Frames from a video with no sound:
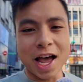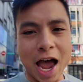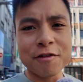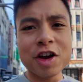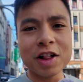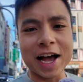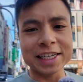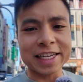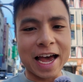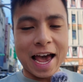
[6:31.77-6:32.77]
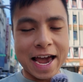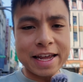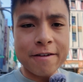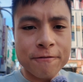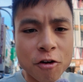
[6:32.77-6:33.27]
I realized that I
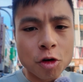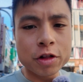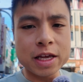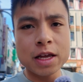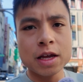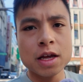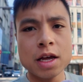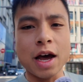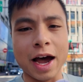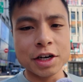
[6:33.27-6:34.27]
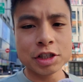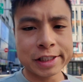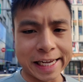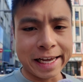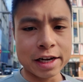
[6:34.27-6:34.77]
didn't fully
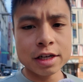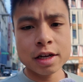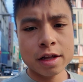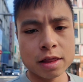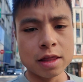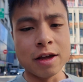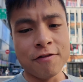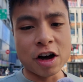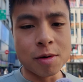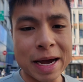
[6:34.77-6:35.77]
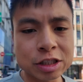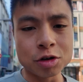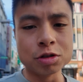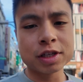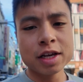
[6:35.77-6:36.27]
understand the
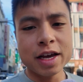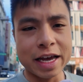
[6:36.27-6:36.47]
fundamentals.